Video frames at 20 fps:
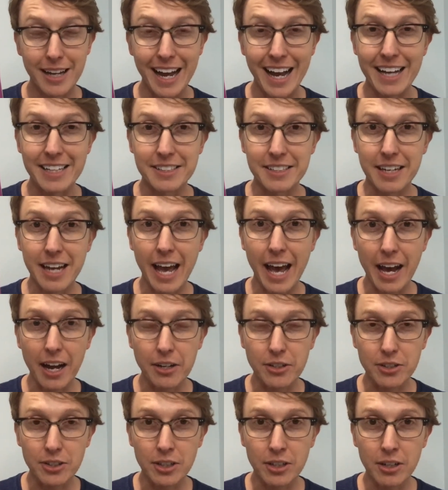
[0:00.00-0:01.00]
As an
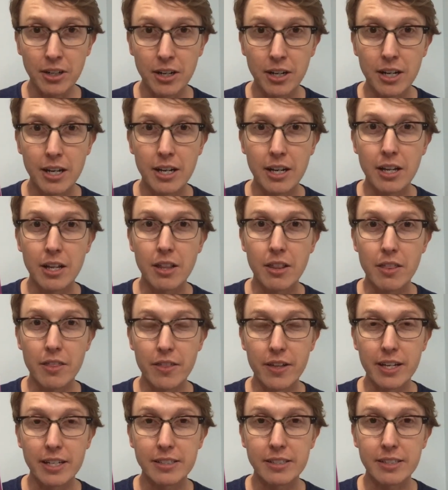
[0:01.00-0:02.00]
actor,
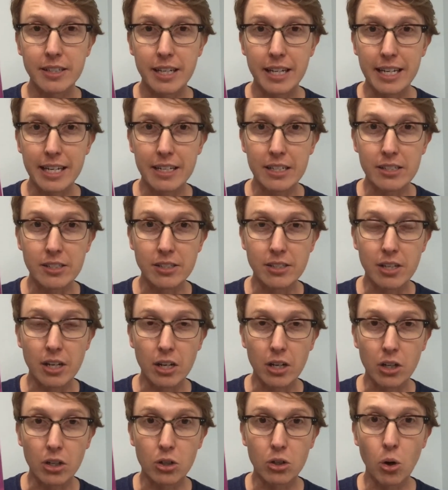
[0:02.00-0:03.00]
this is
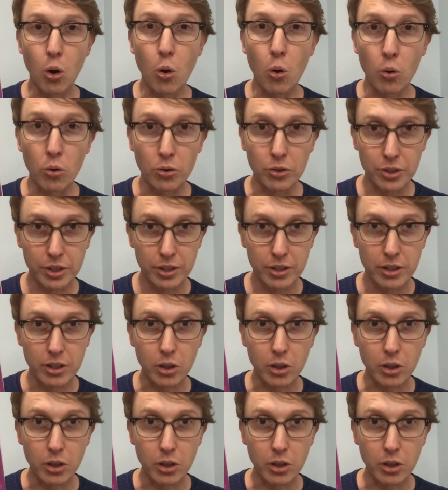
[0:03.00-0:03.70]
gold.